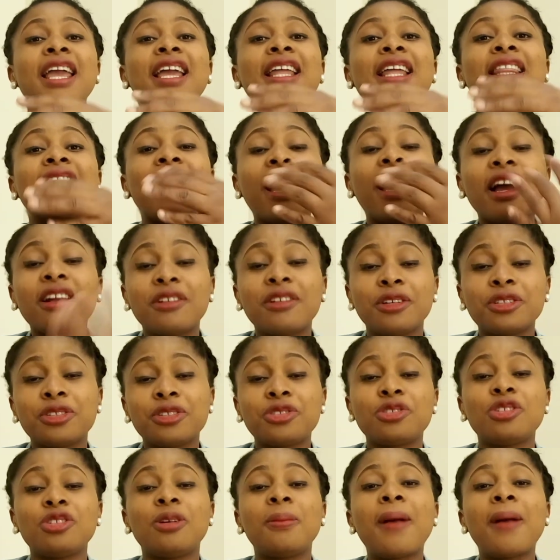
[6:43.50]
that
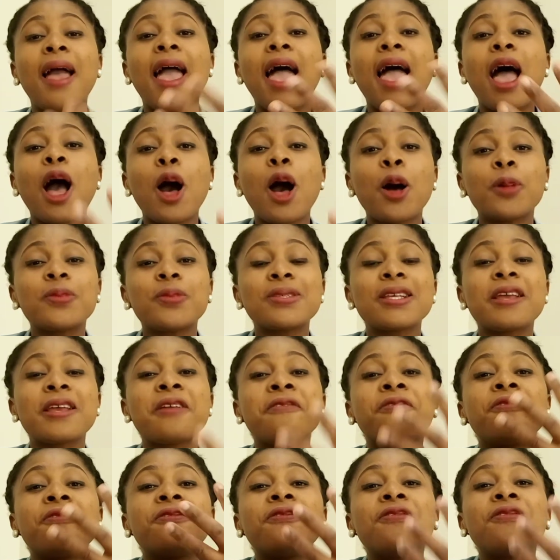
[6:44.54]
colostrum helps
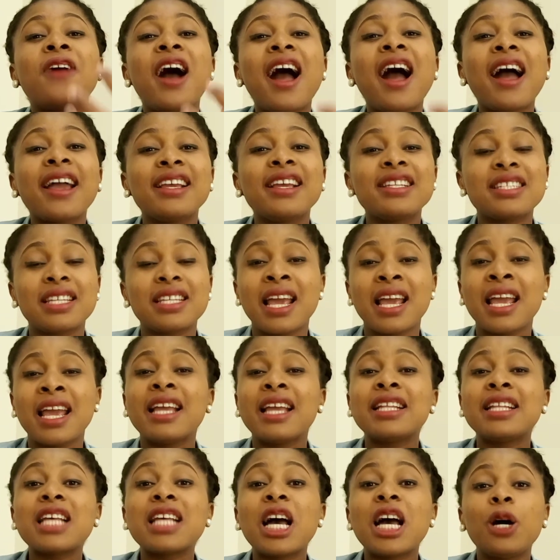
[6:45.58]
in fighting,
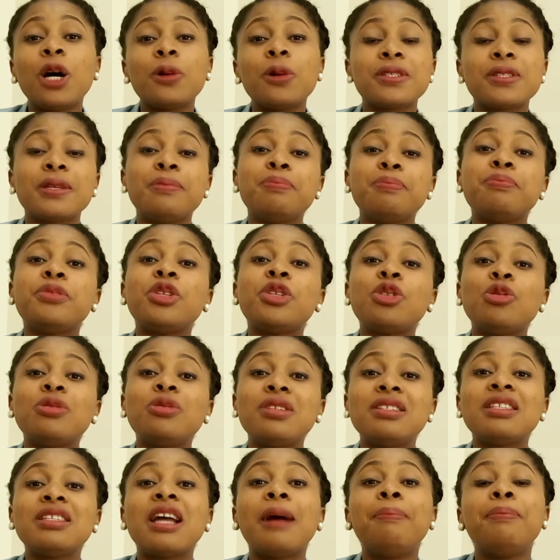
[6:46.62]
it helps in
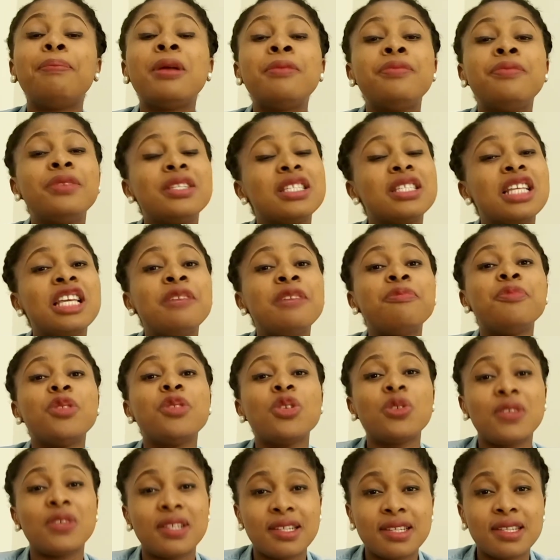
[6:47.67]
building that baby's
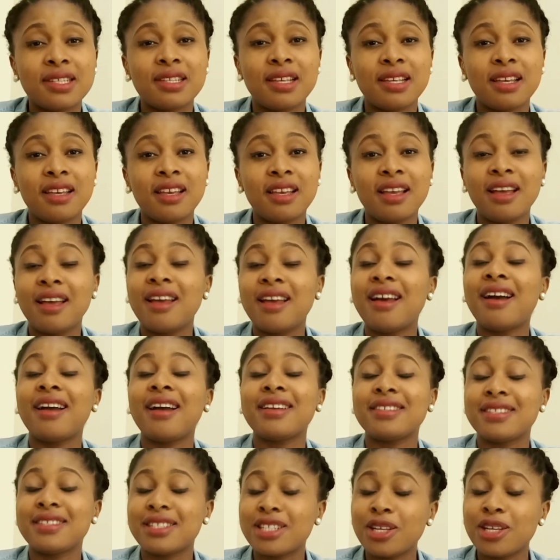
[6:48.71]
immunity. I
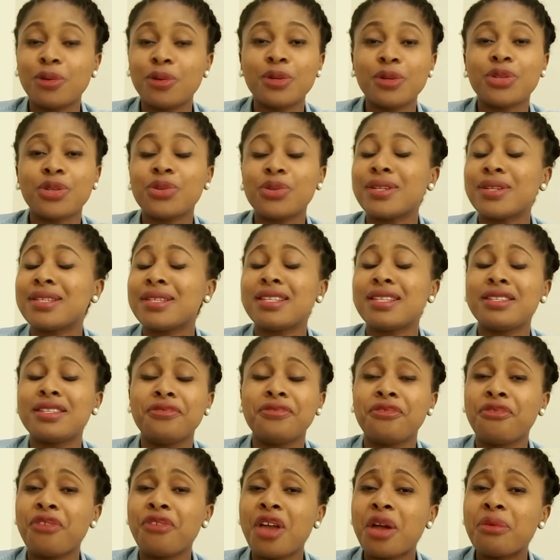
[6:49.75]
tell you, it is
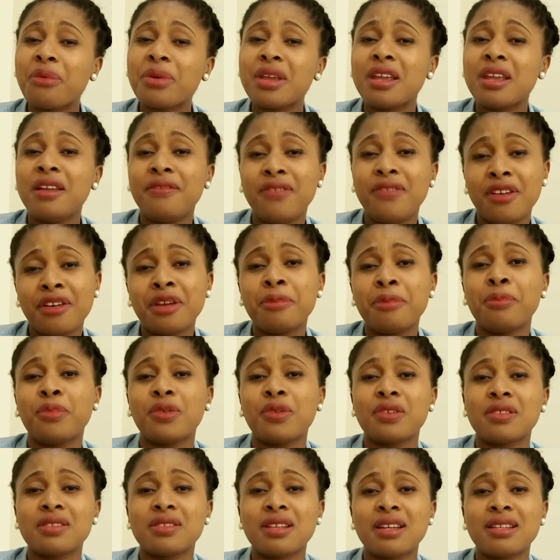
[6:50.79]
very, very
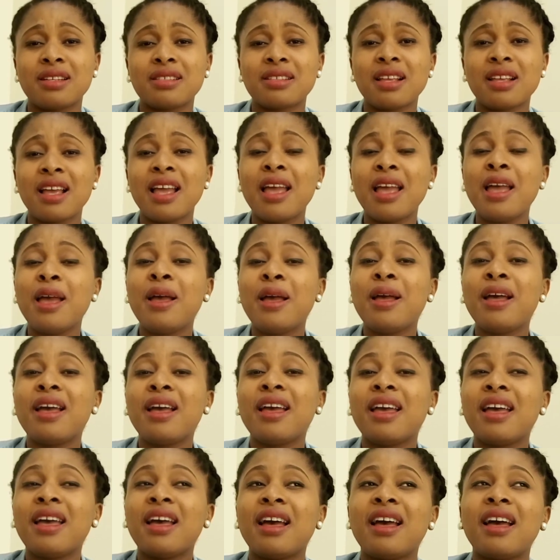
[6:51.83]
important.
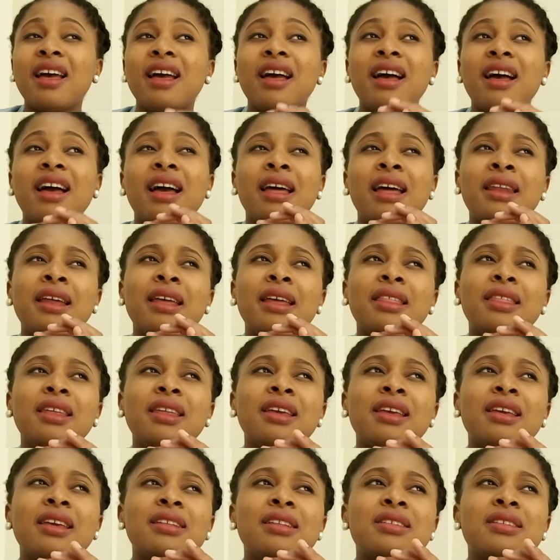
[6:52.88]
And I
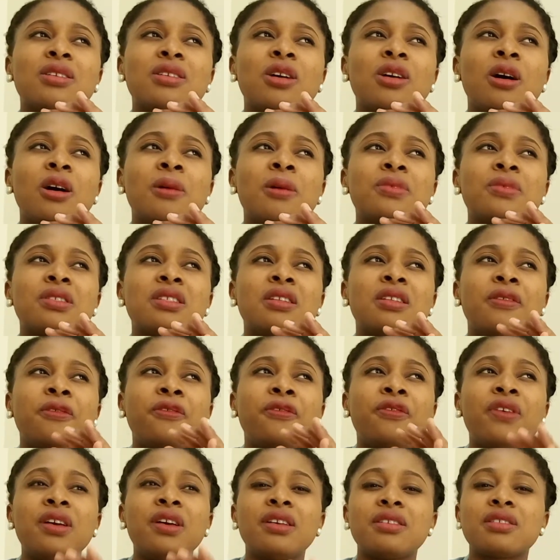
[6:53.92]
think it comes the
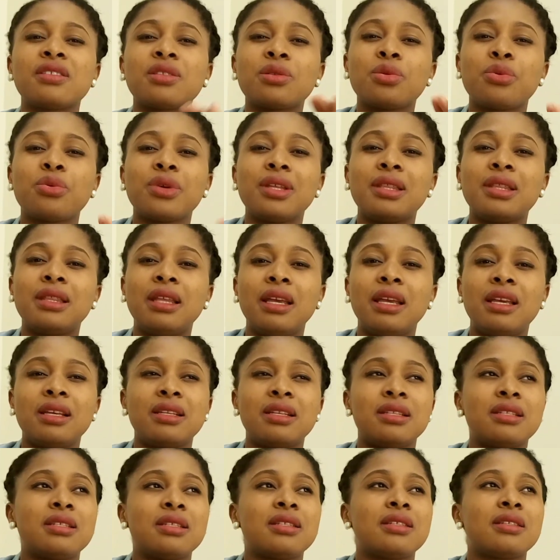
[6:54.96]
first 3
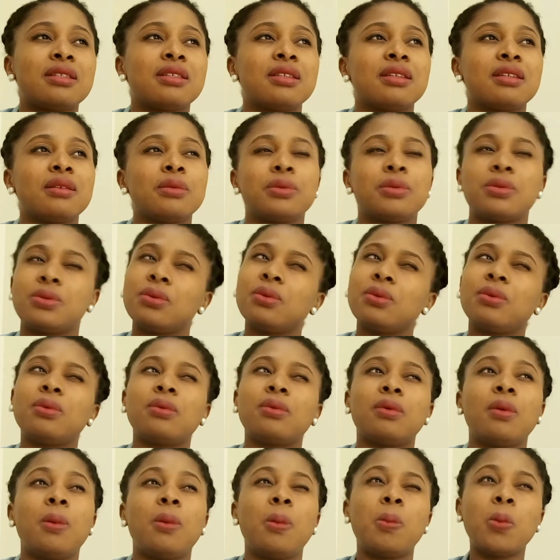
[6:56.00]
days or so
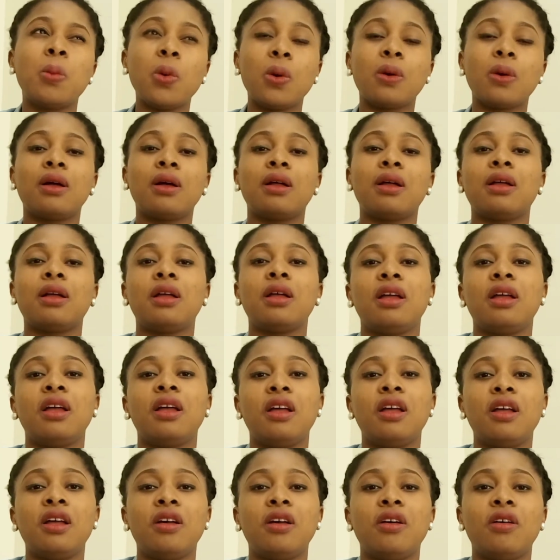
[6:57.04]
or more
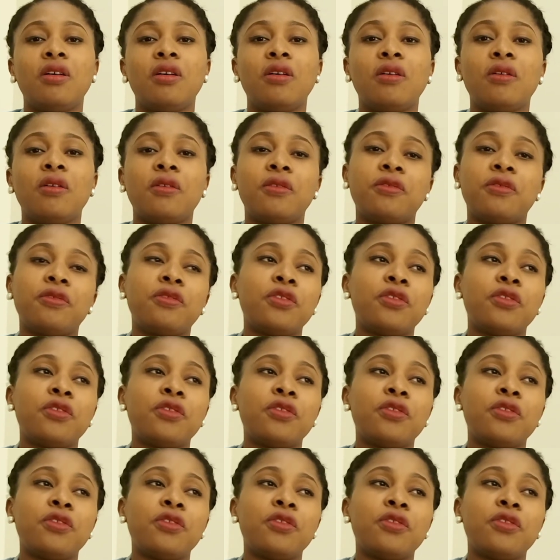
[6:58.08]
of